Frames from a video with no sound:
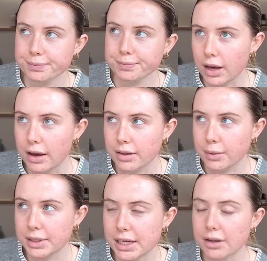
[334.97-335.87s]
Okay, I
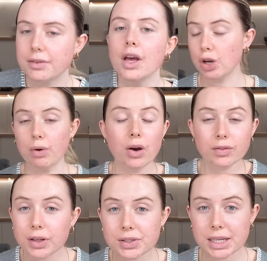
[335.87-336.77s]
think we're safe. So
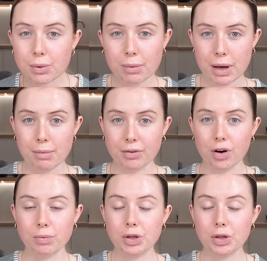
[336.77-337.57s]
hopefully you see where I'm coming from.